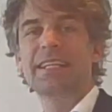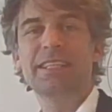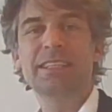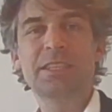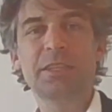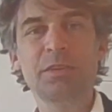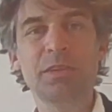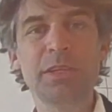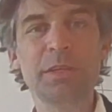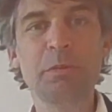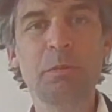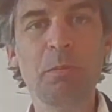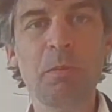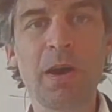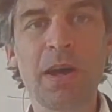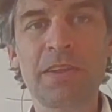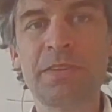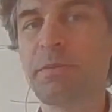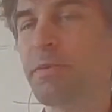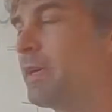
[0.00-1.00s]
is only
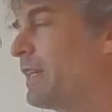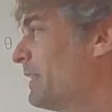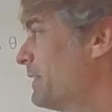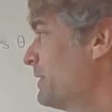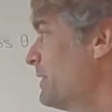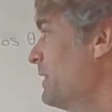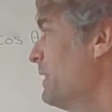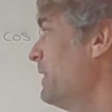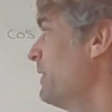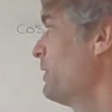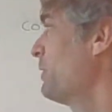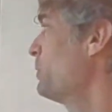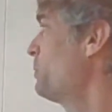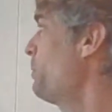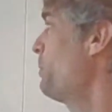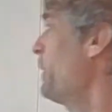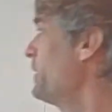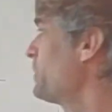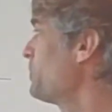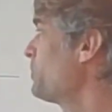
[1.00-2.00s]
1, whereas in our
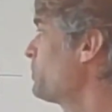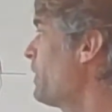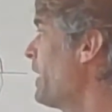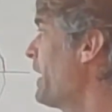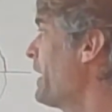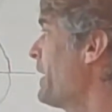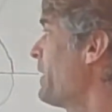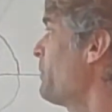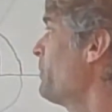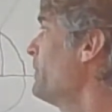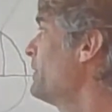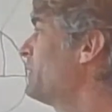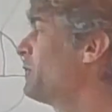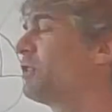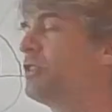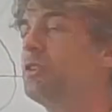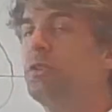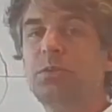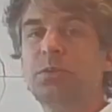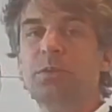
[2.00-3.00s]
special triangle it's
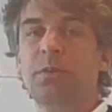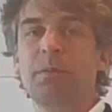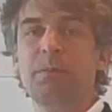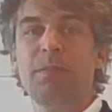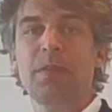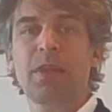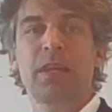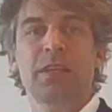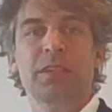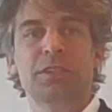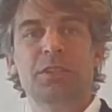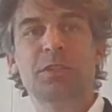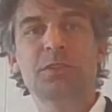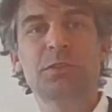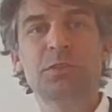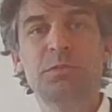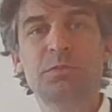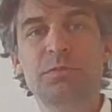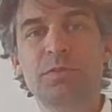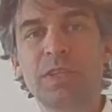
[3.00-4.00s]
2. So
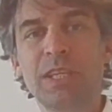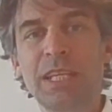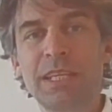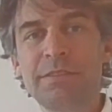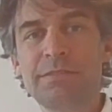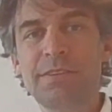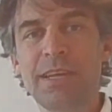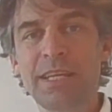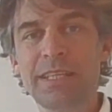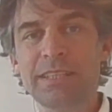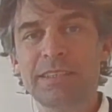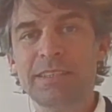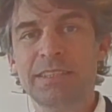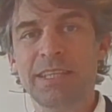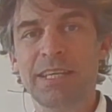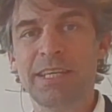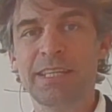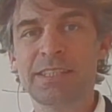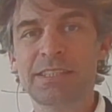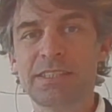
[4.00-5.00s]
to really
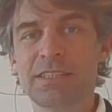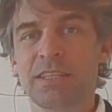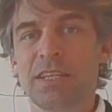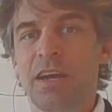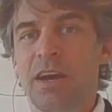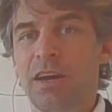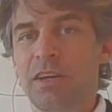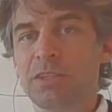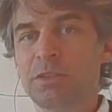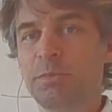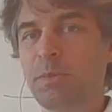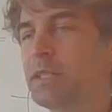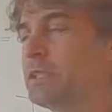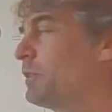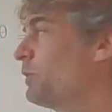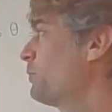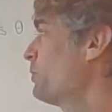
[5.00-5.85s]
recognize our special